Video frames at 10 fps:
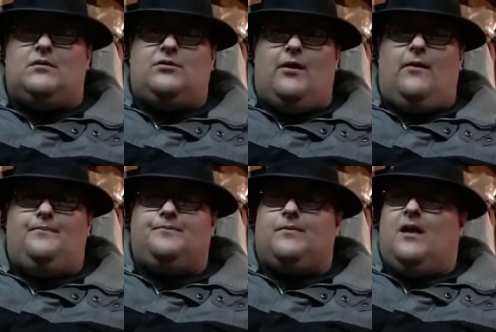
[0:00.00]
So,
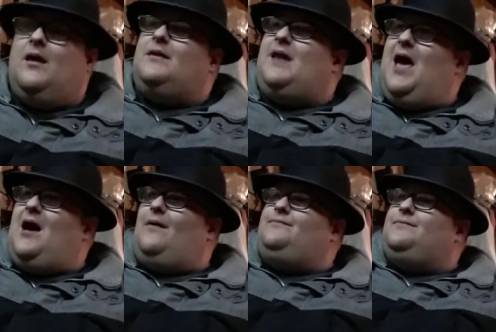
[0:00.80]

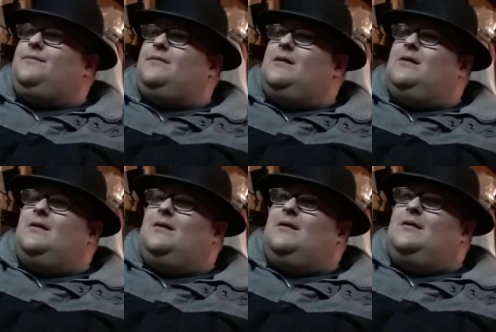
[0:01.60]
now,
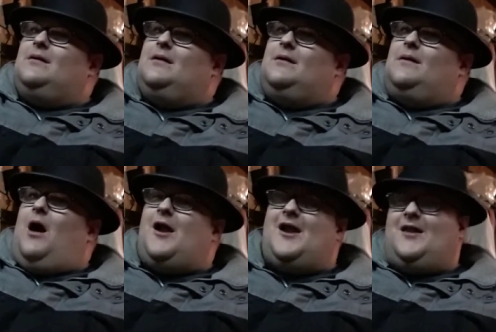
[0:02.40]

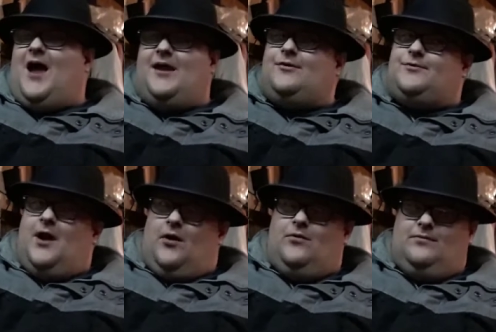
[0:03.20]
on a lighter
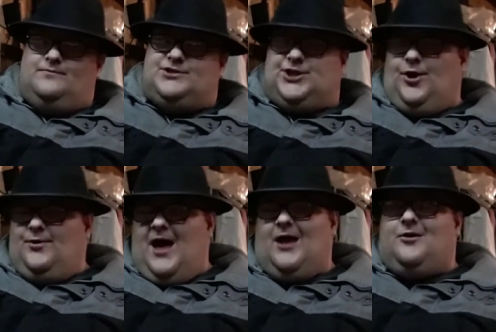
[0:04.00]
note, still
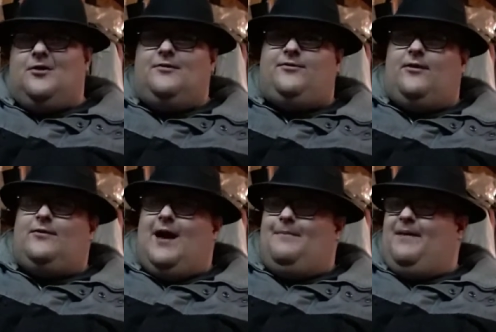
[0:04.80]
not good,
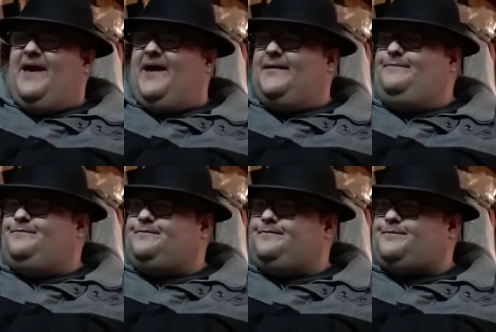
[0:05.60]
still not bad.
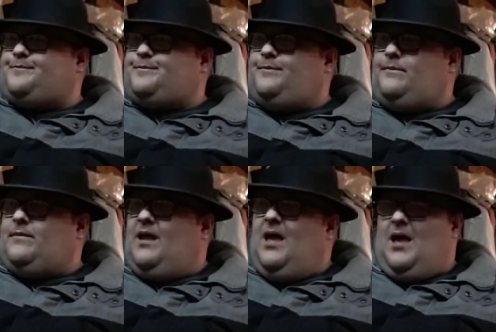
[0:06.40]

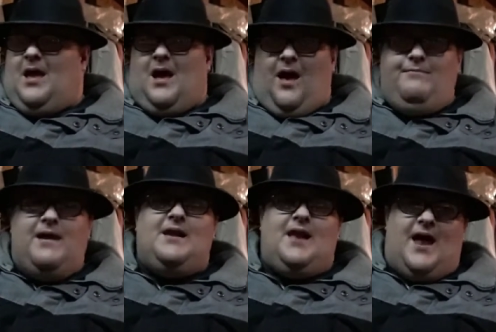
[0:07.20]
I've
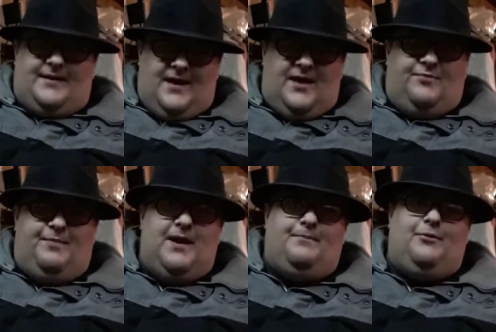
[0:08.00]
met a lot of nice
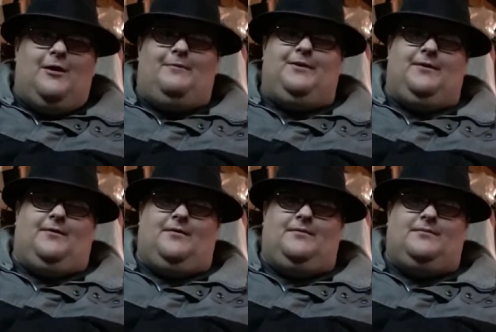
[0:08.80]
people up here.